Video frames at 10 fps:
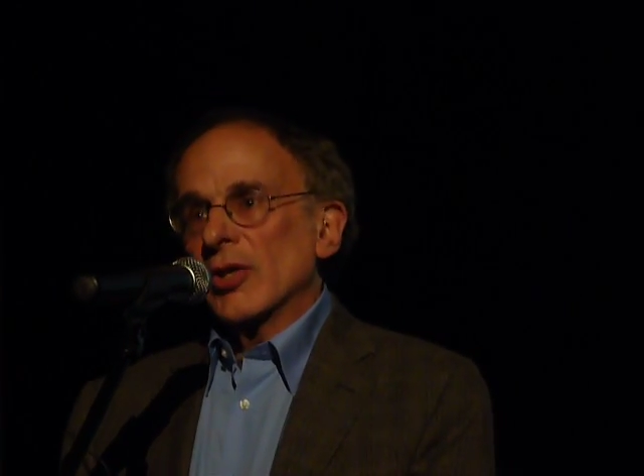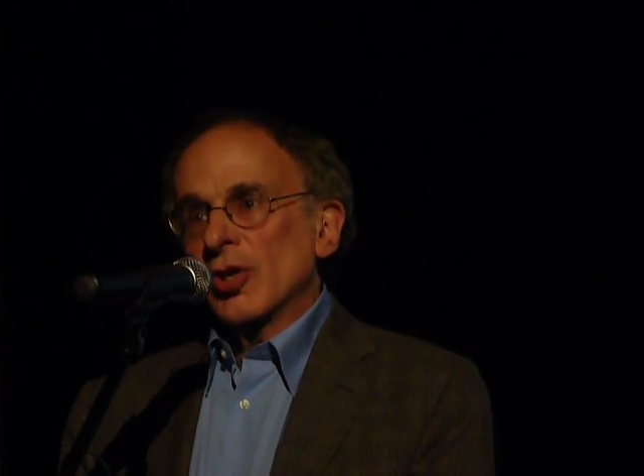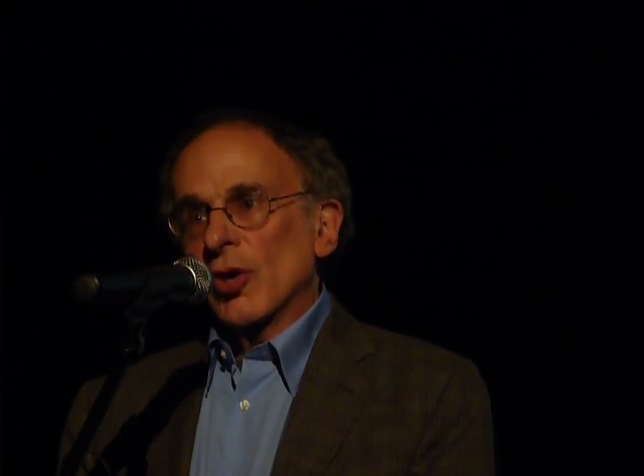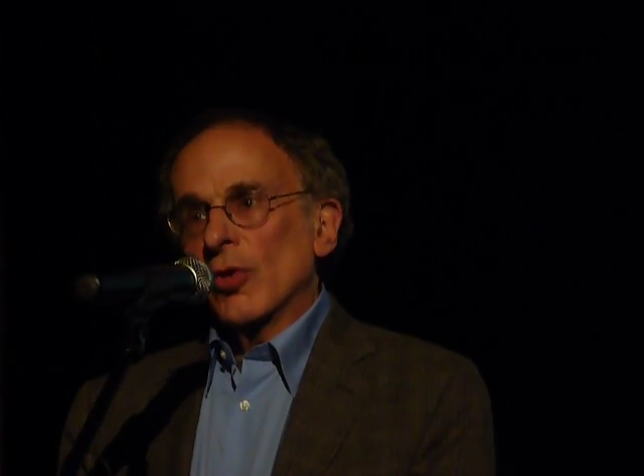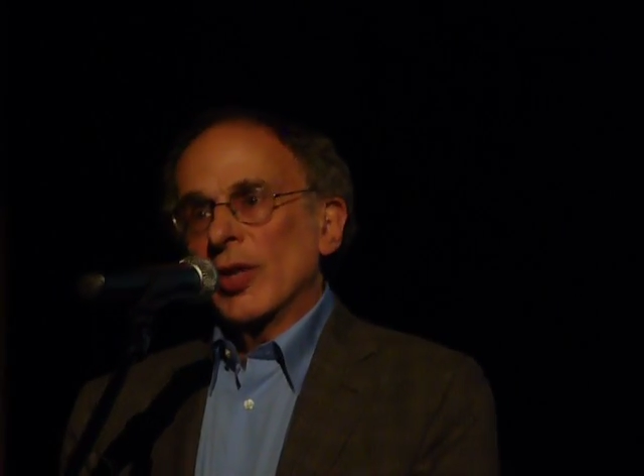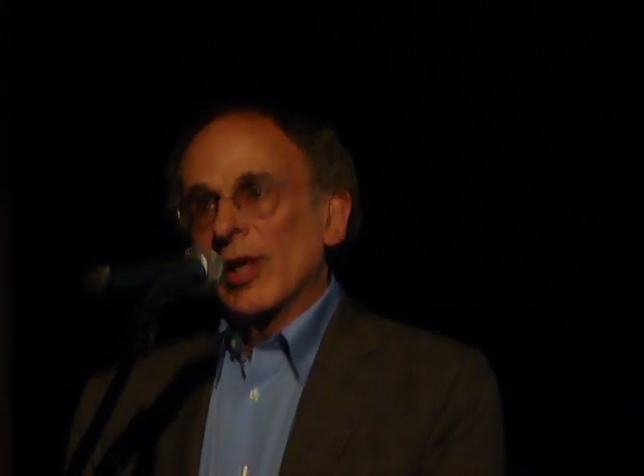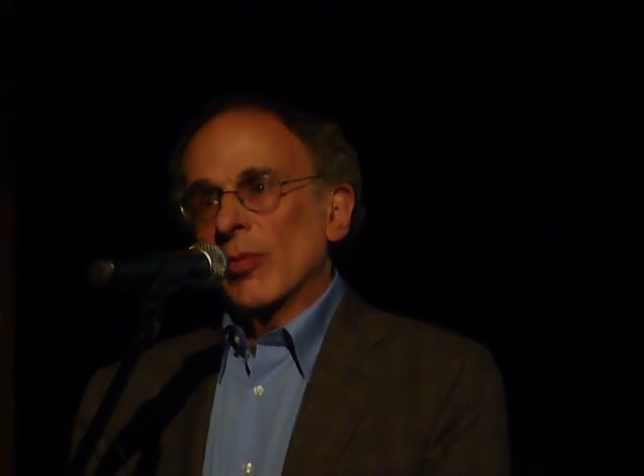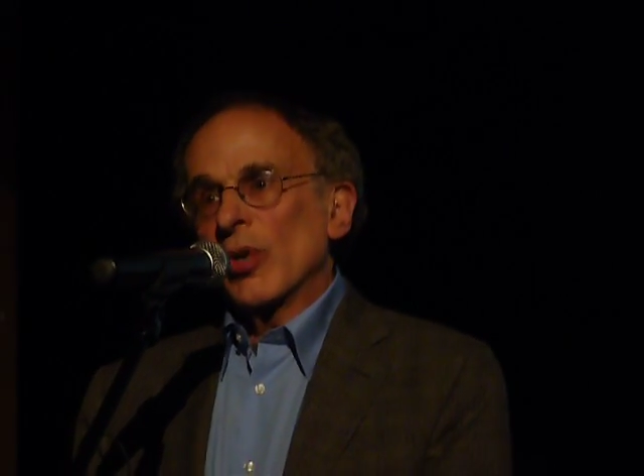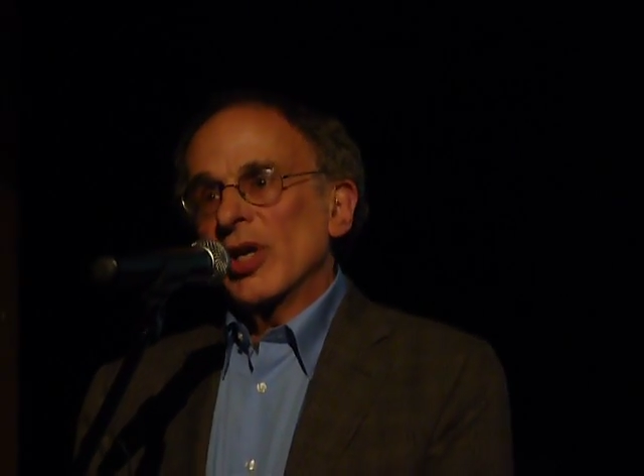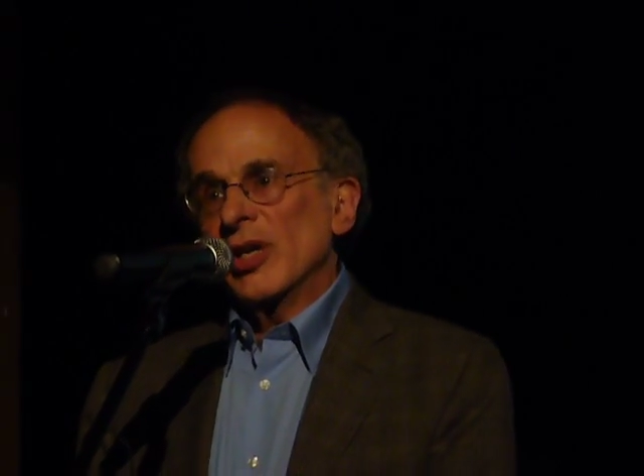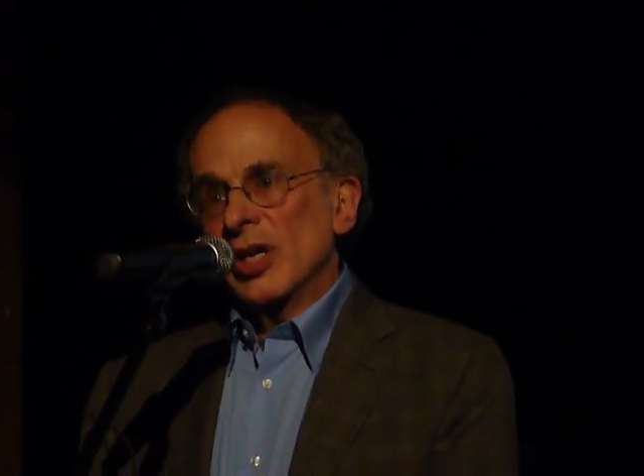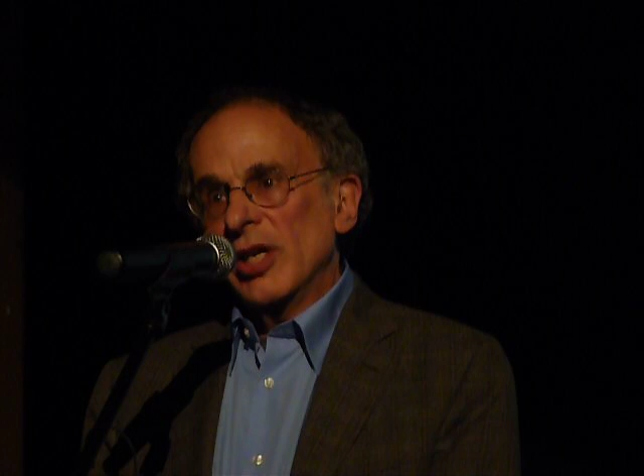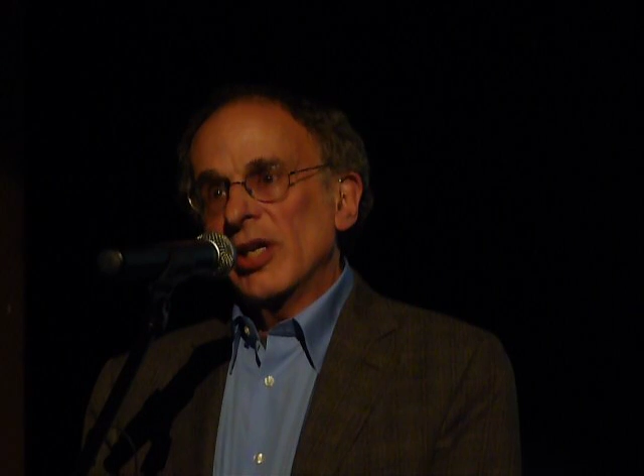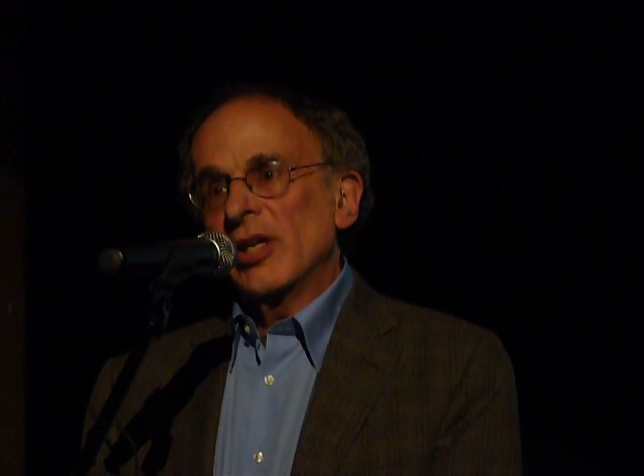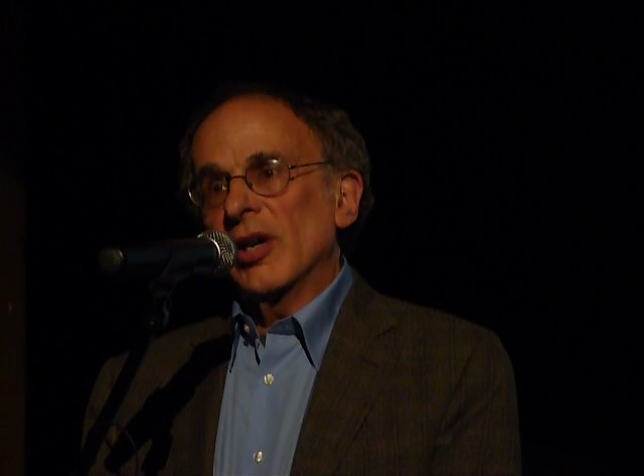told them we
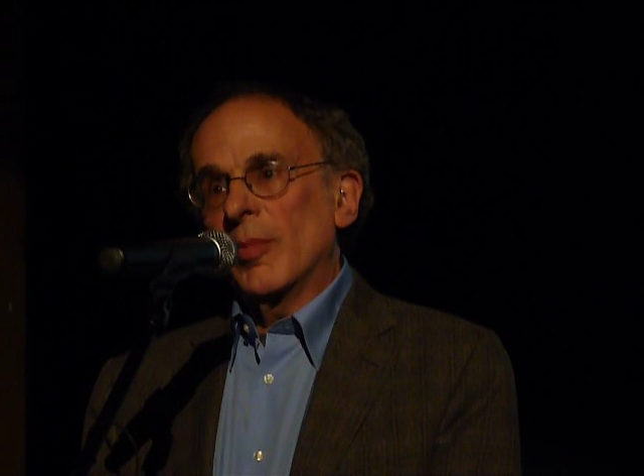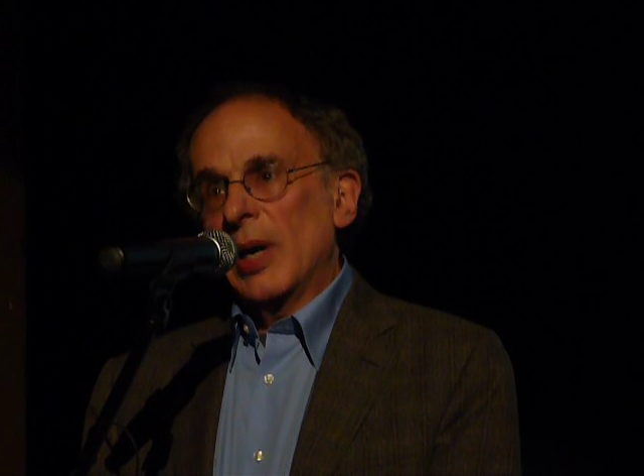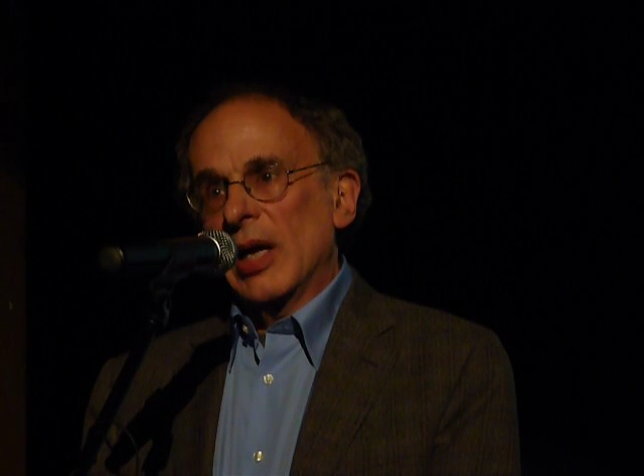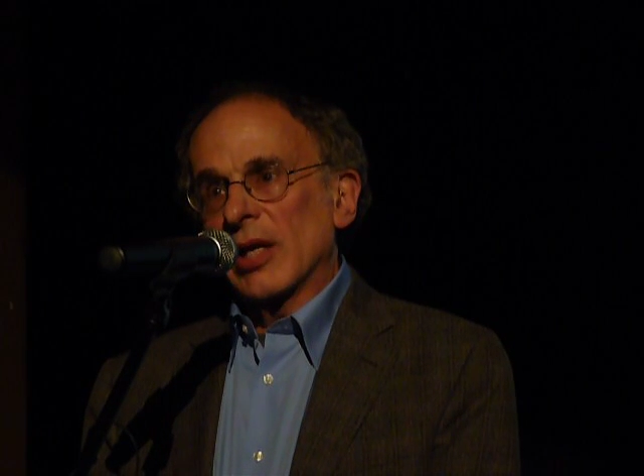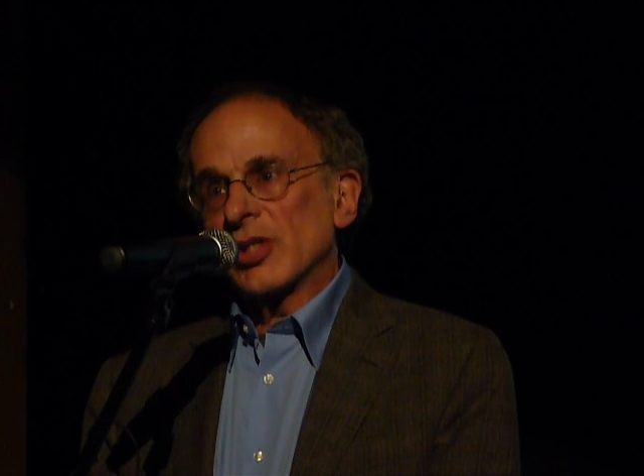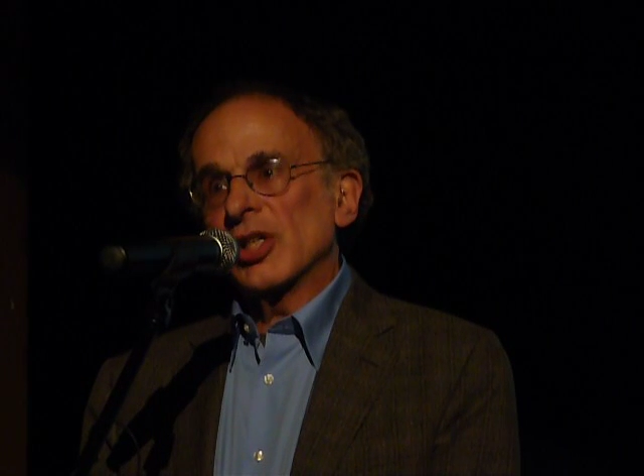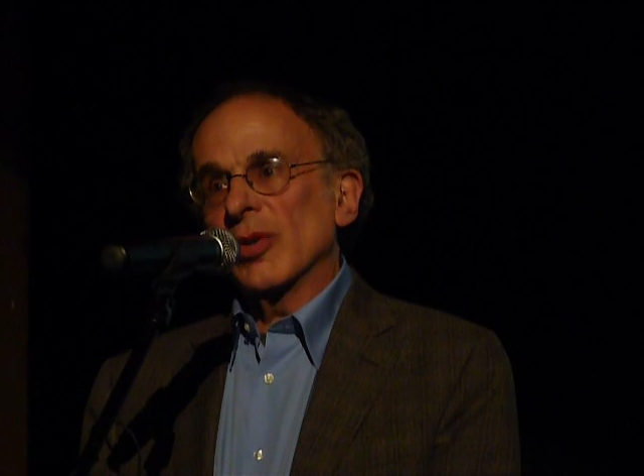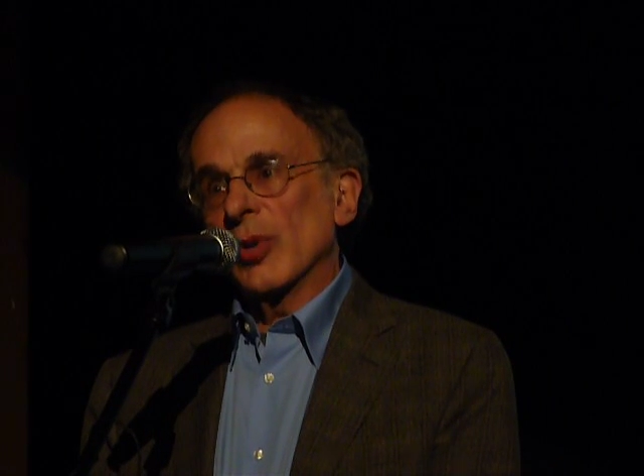needed a policy.